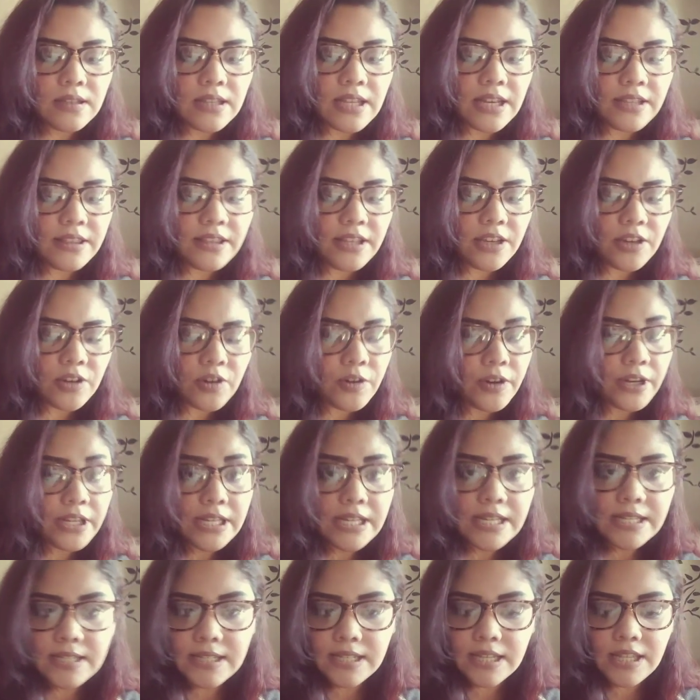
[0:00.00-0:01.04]
Like, the
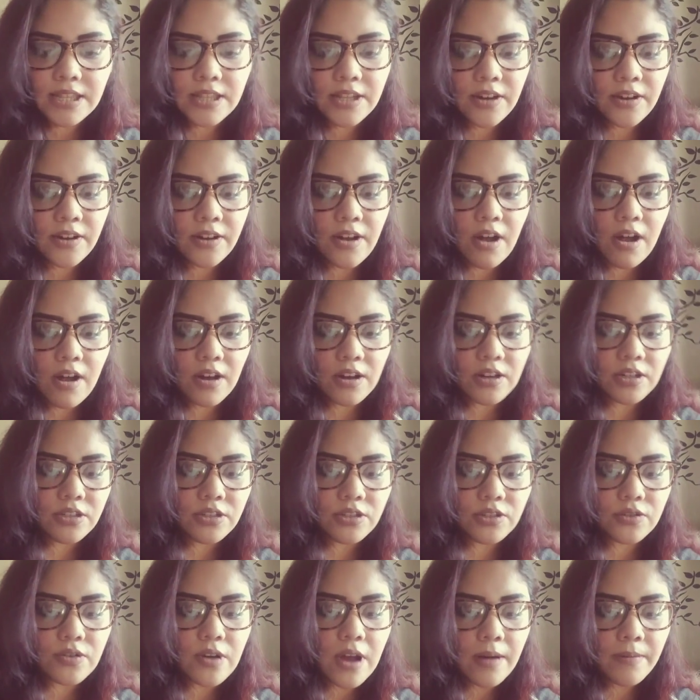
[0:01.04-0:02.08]
ingredients in there are
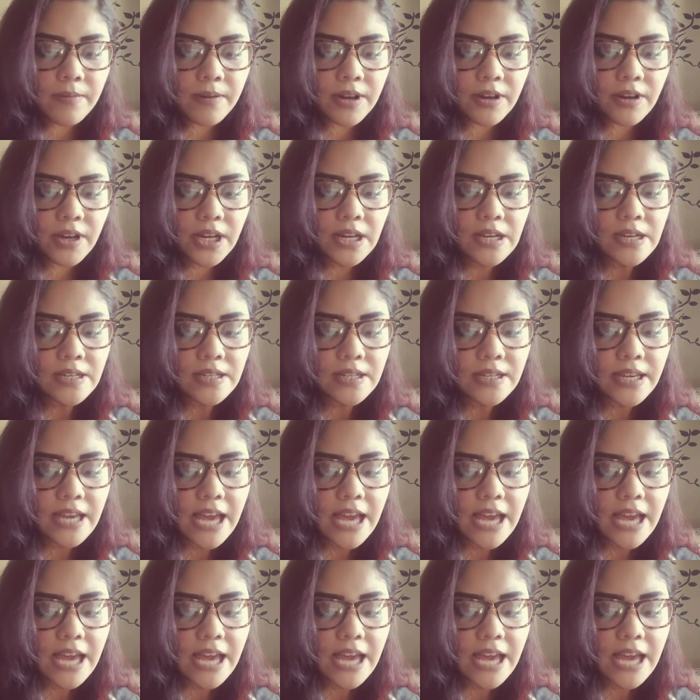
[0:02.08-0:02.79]
strawberry,